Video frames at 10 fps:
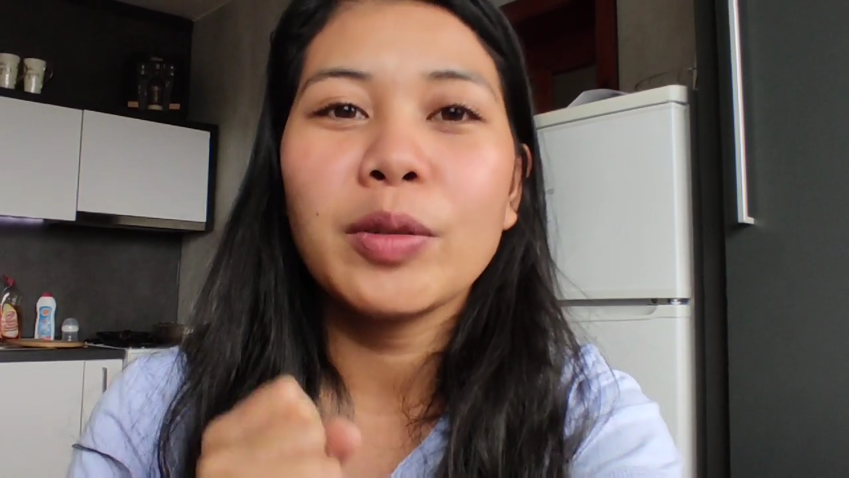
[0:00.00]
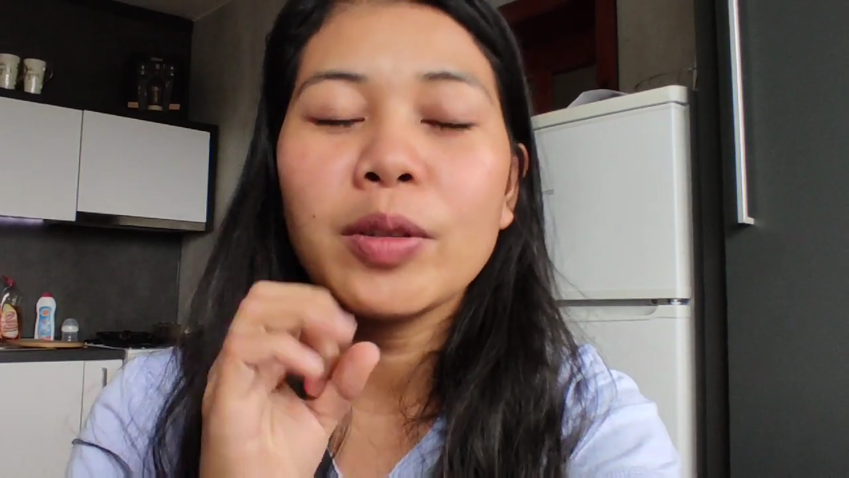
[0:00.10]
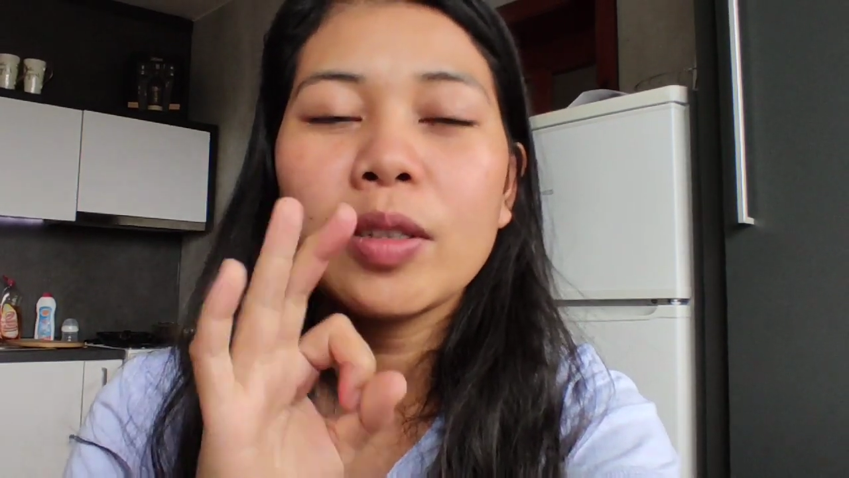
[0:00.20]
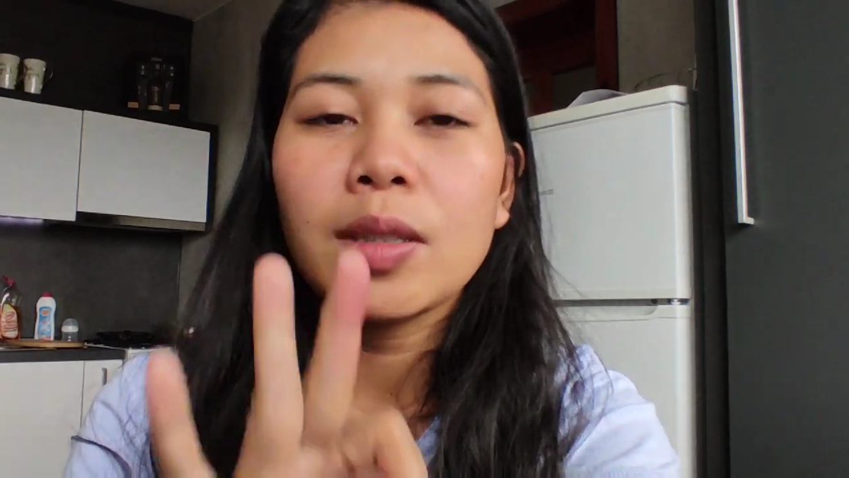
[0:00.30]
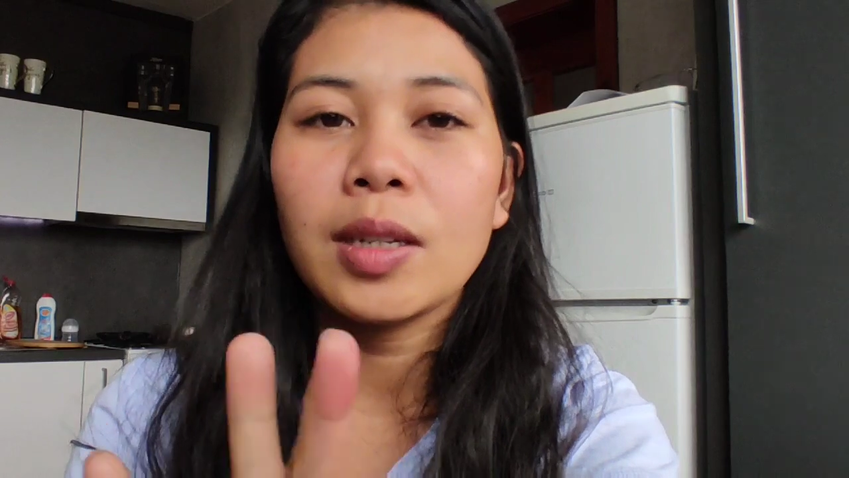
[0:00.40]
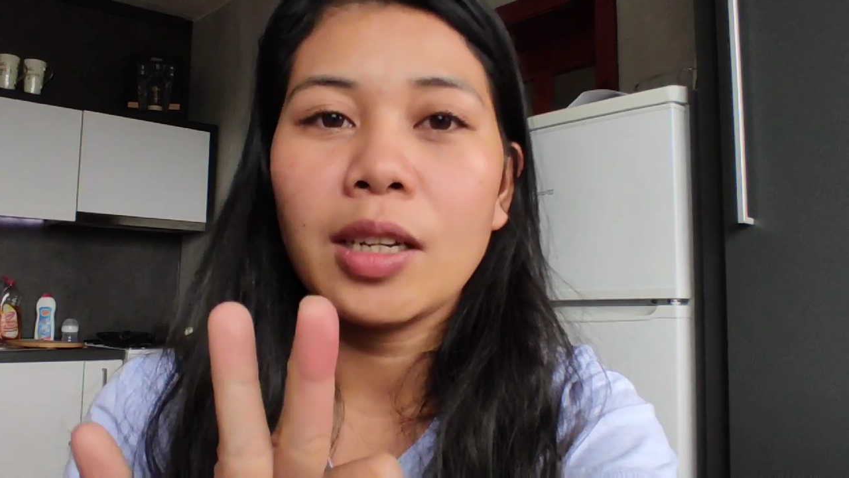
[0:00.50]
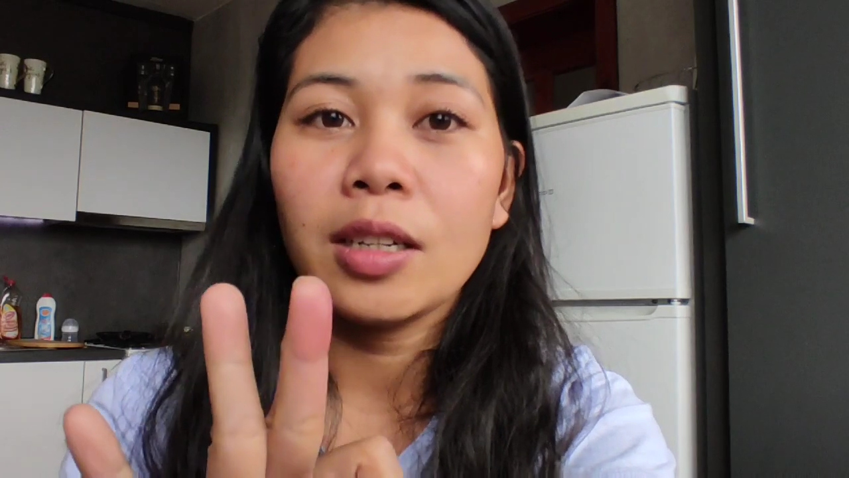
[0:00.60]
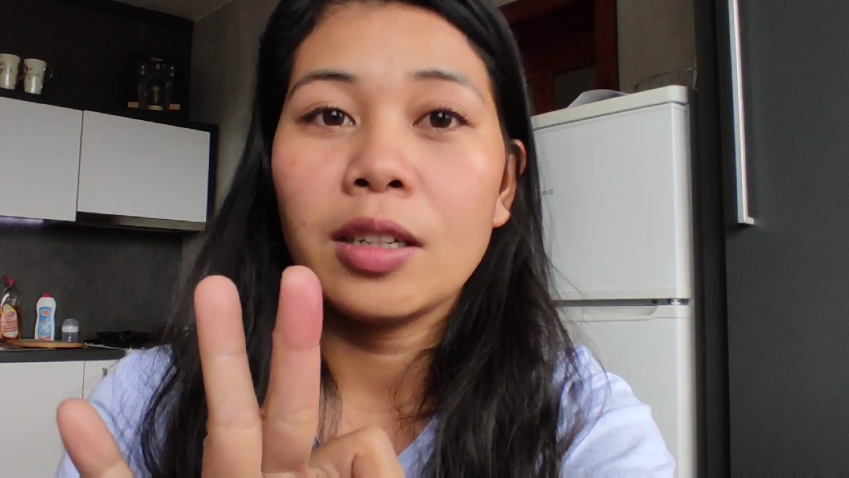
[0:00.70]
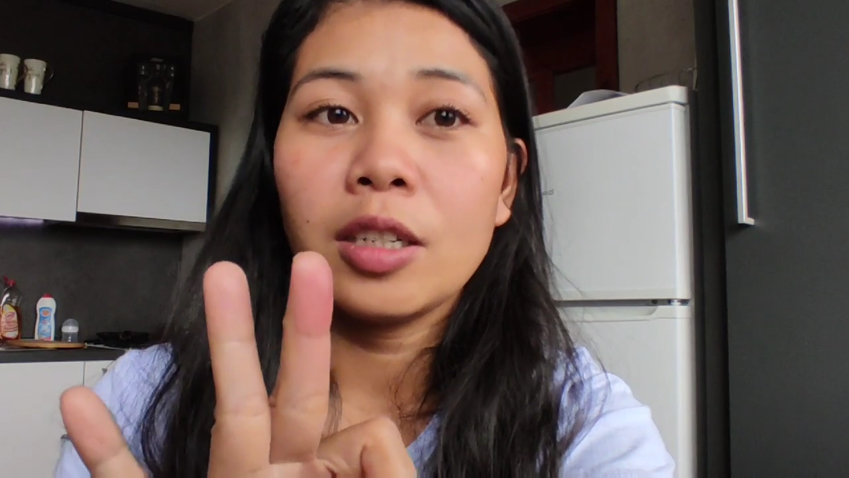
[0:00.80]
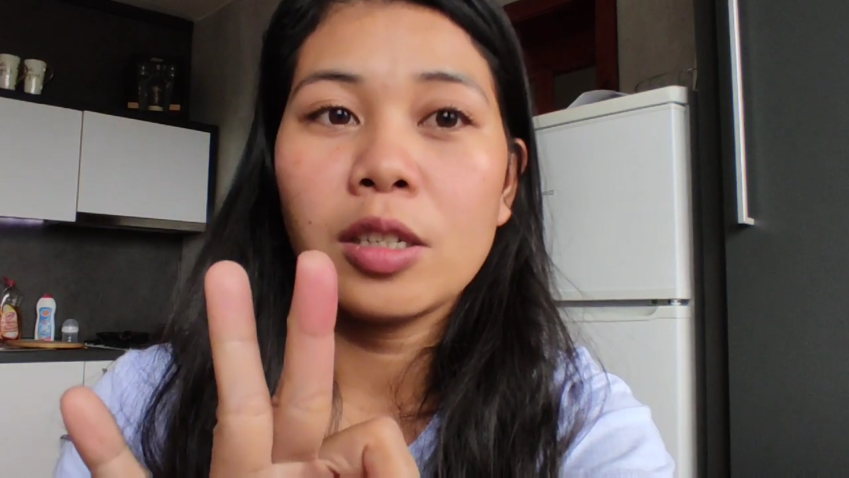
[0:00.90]
use 3
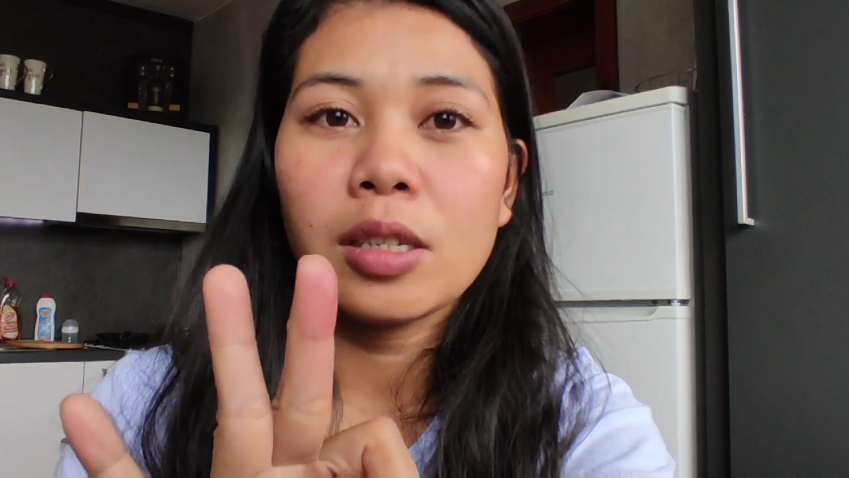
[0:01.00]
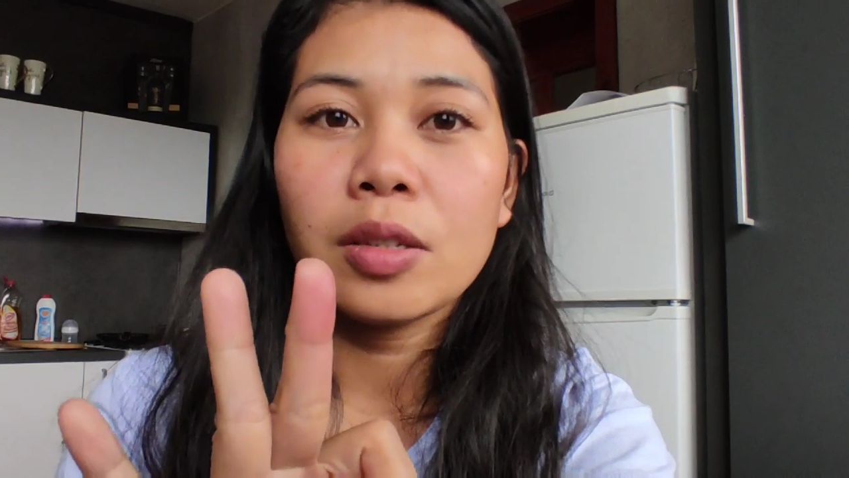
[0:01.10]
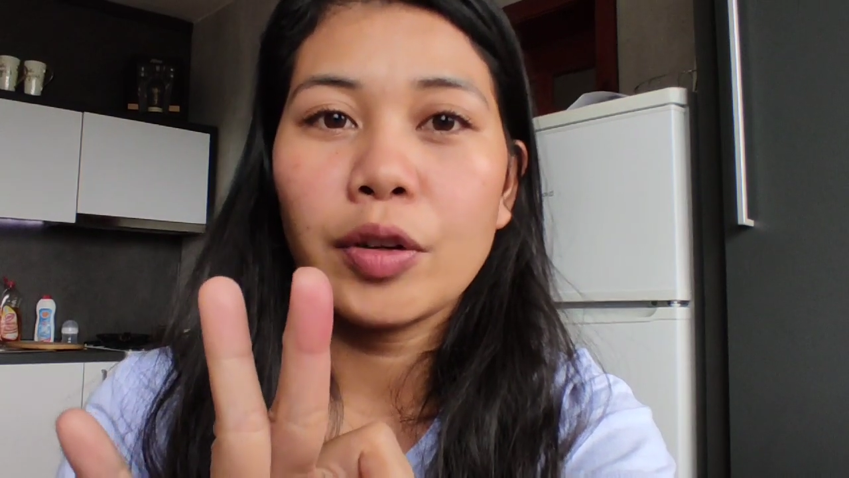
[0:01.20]
ingredients